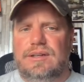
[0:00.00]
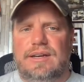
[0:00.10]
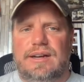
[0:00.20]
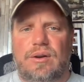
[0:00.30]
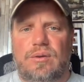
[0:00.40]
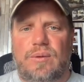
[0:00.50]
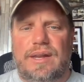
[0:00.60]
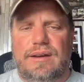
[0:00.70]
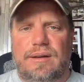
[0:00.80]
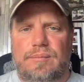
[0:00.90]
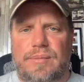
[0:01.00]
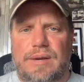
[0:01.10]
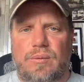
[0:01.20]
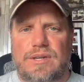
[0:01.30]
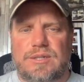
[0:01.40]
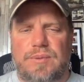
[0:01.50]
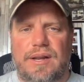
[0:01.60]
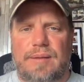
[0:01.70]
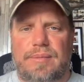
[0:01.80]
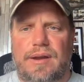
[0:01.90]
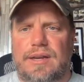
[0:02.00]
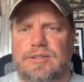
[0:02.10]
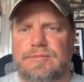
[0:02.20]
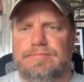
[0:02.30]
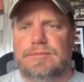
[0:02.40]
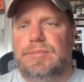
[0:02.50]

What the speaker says: And I don't know why they didn't make winch as part of that package.